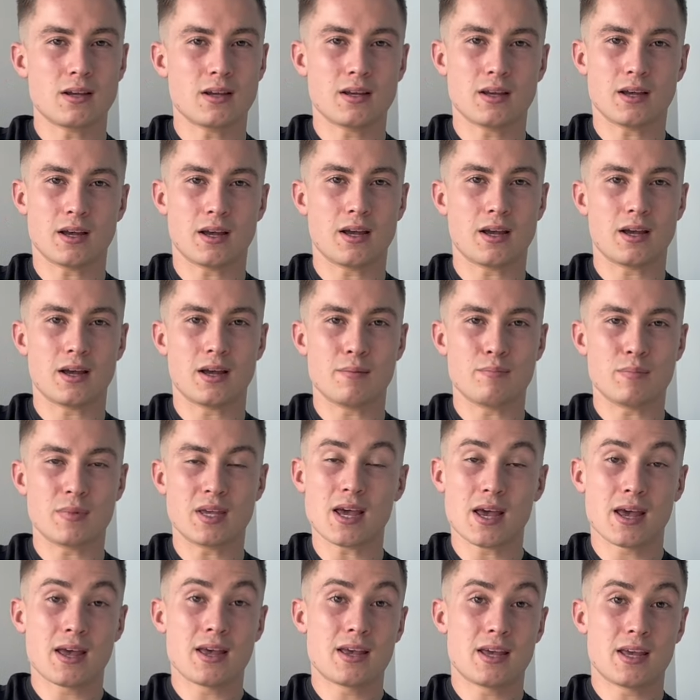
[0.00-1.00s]

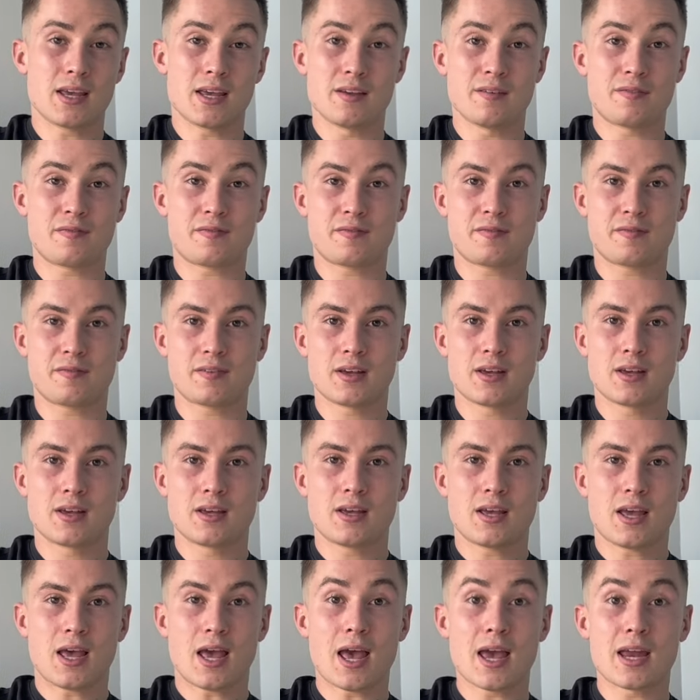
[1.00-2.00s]
yeah, if
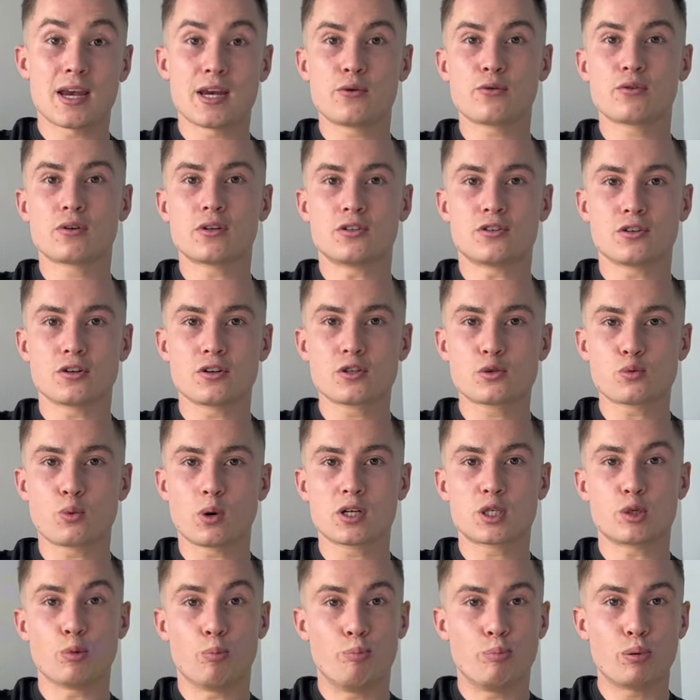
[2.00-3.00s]
anyone does
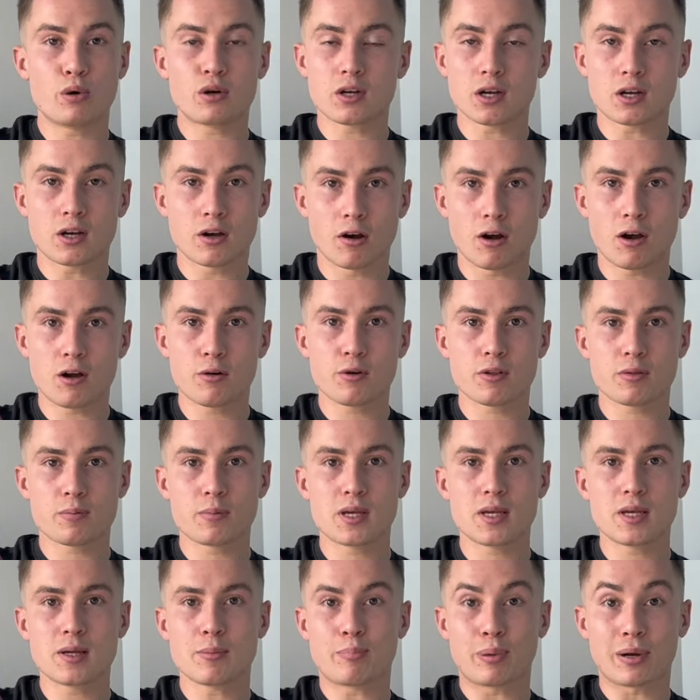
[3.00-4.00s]
want to book a call with
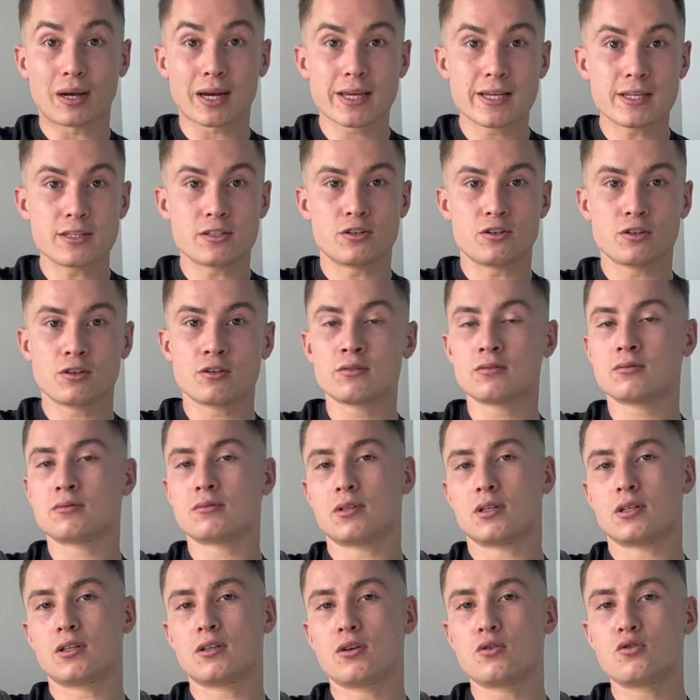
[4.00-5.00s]
me, please do,
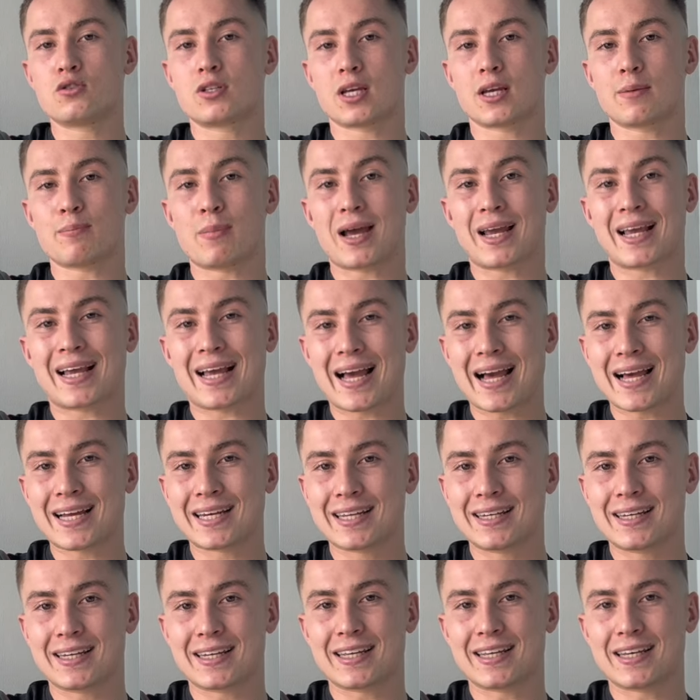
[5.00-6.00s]
using my
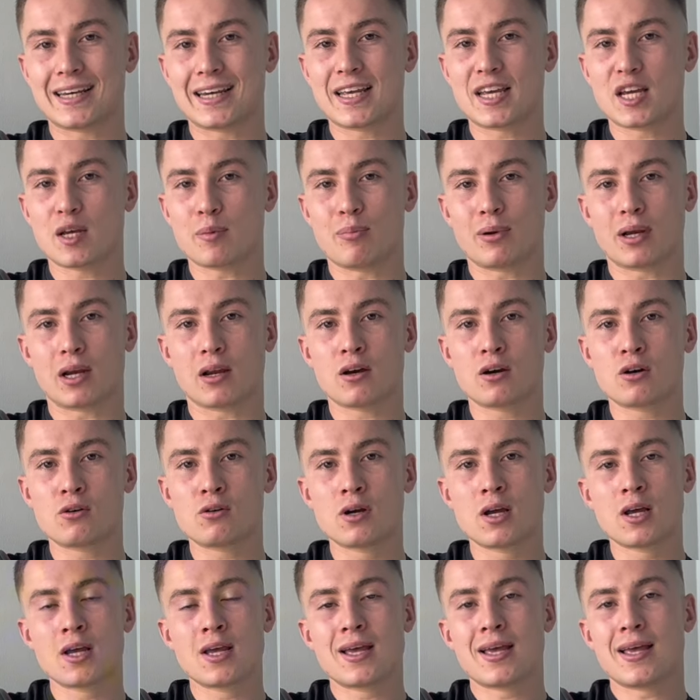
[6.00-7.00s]
Calendly link
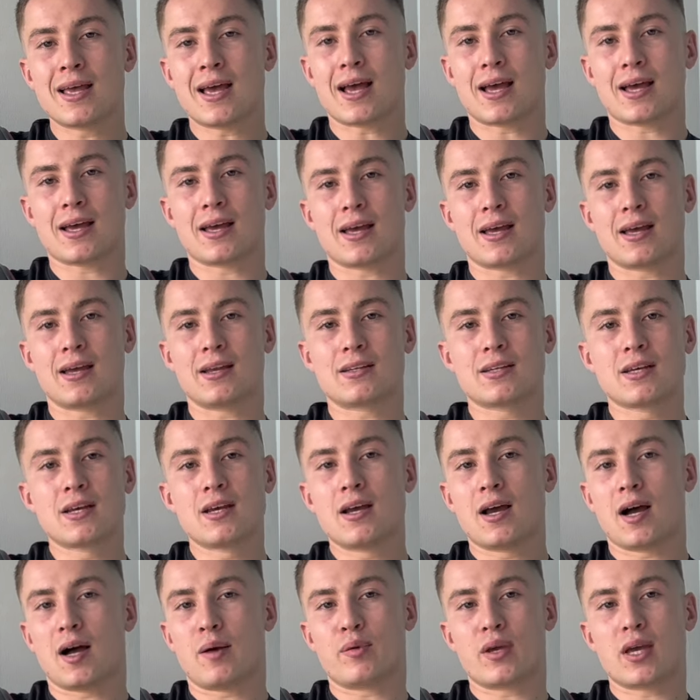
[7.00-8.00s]
below, and
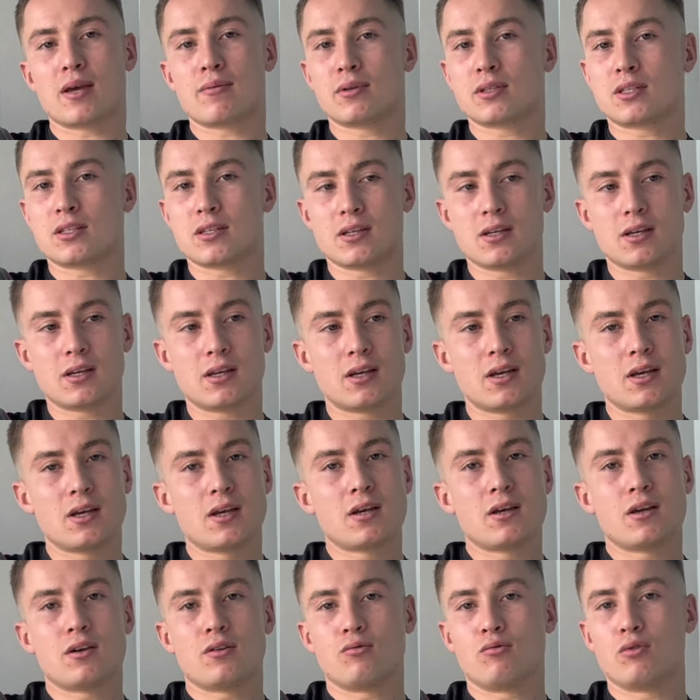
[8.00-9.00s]
I'll be able to
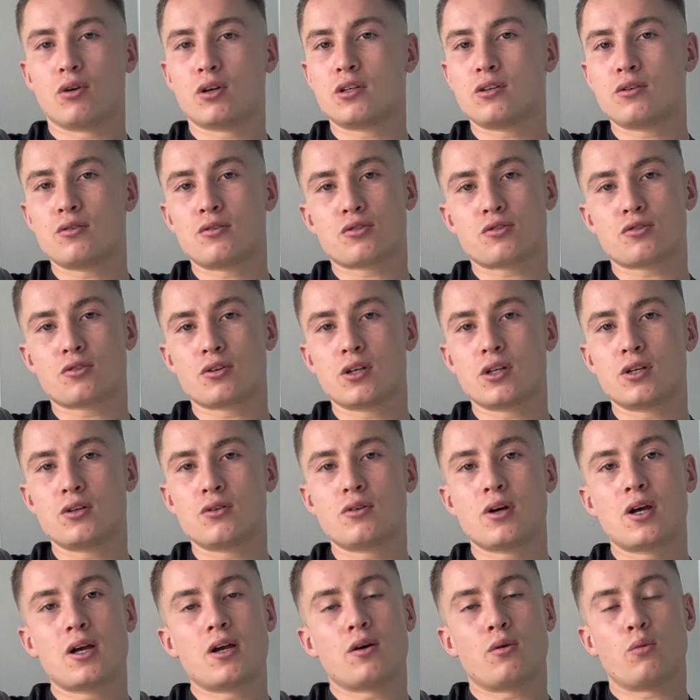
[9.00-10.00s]
run you
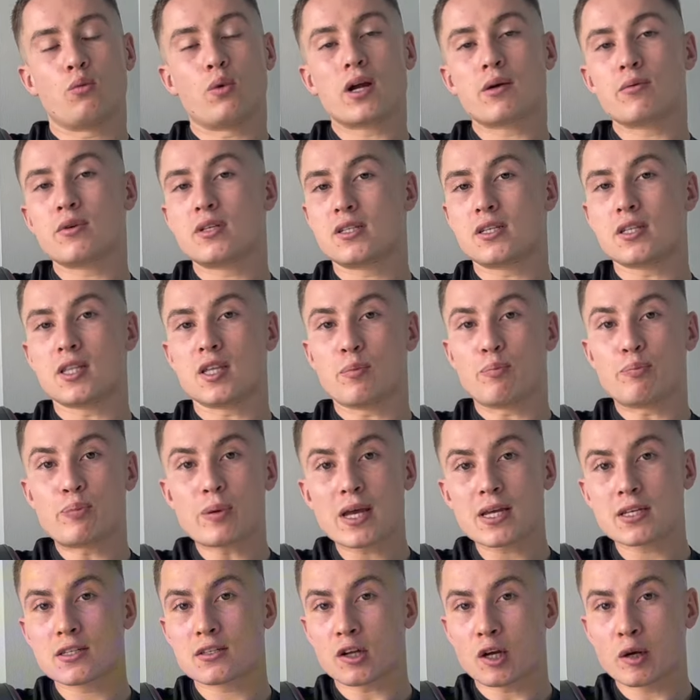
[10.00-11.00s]
through where we see the
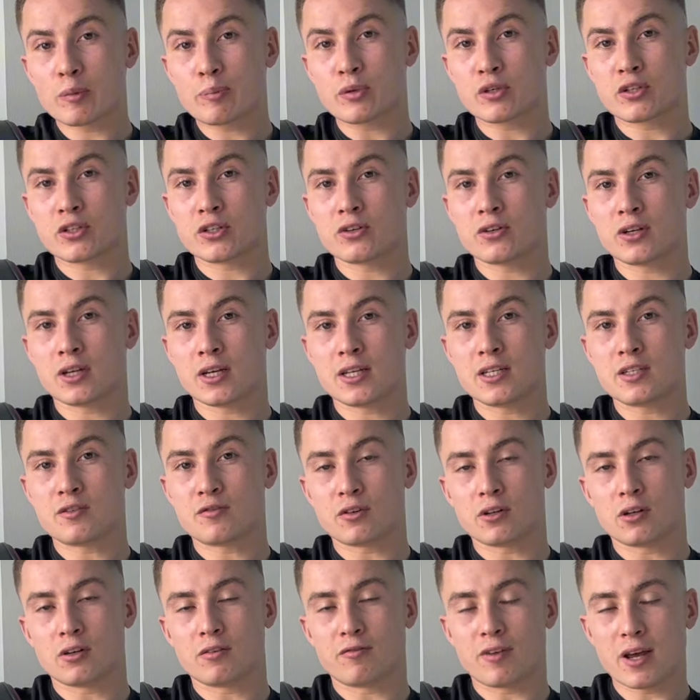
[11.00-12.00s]
best opportunities
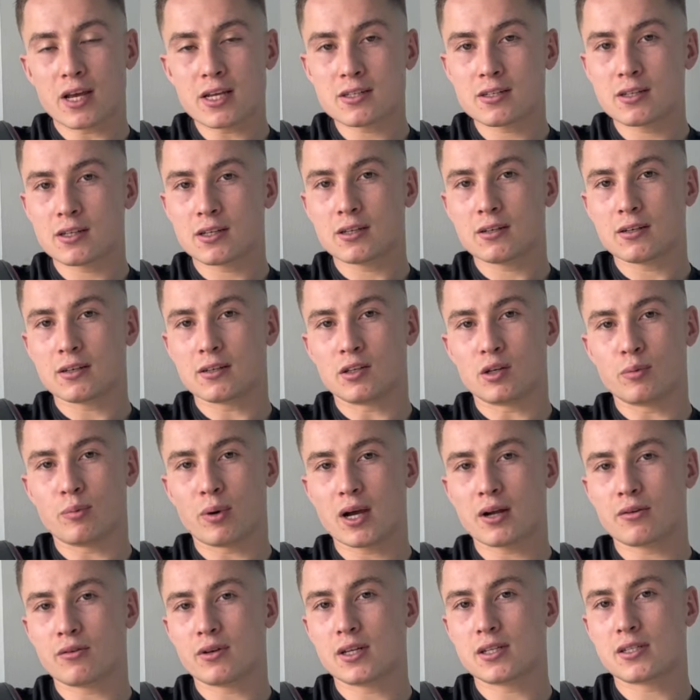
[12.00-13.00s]
for investing in the
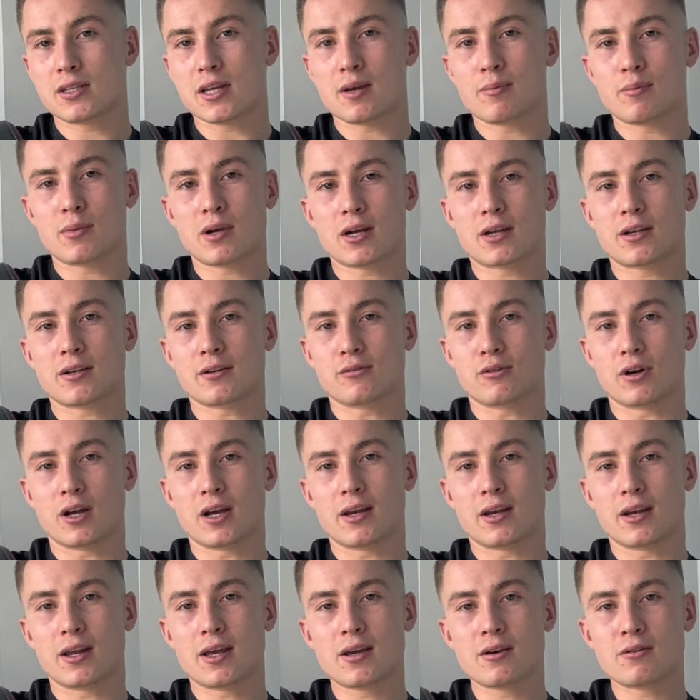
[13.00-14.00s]
Dubai real estate market
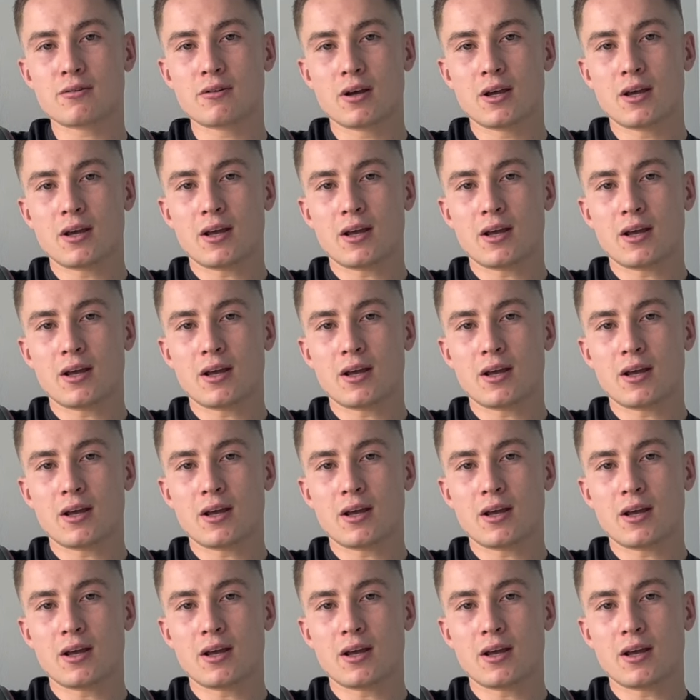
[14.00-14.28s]
right now.